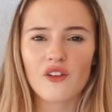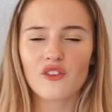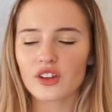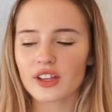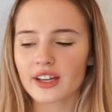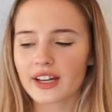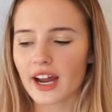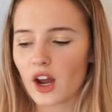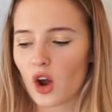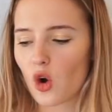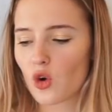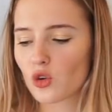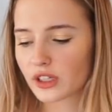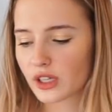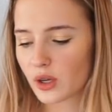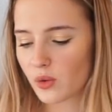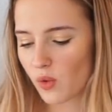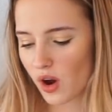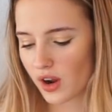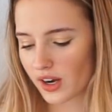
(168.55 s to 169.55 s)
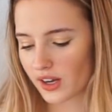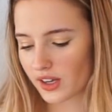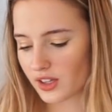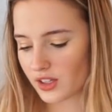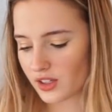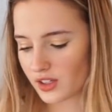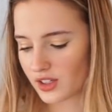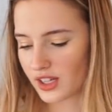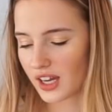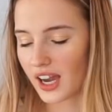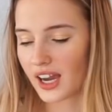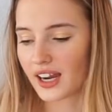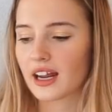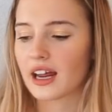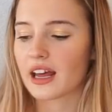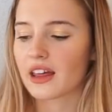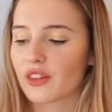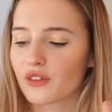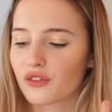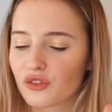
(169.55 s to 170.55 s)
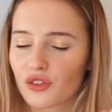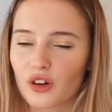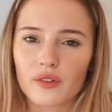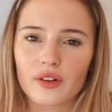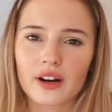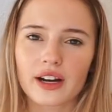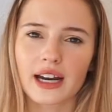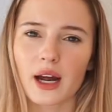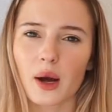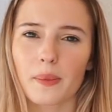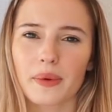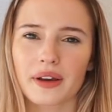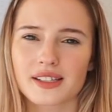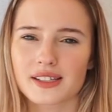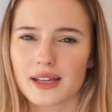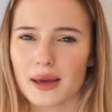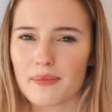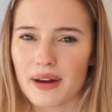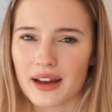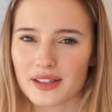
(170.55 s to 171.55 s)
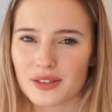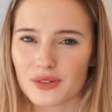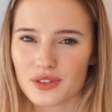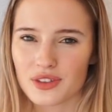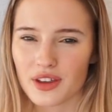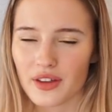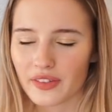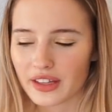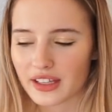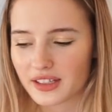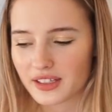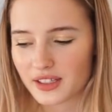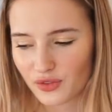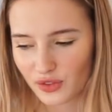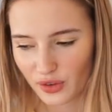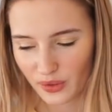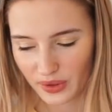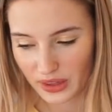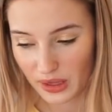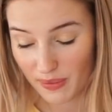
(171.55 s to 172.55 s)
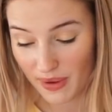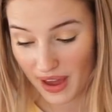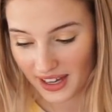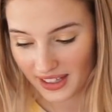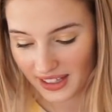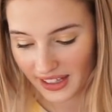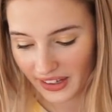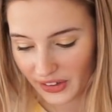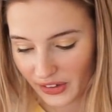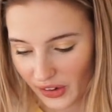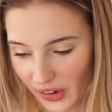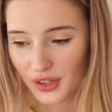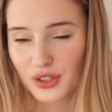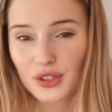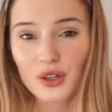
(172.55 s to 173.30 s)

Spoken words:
I feel like I only wanna tie-dye the front right now because I might do something different with the back later.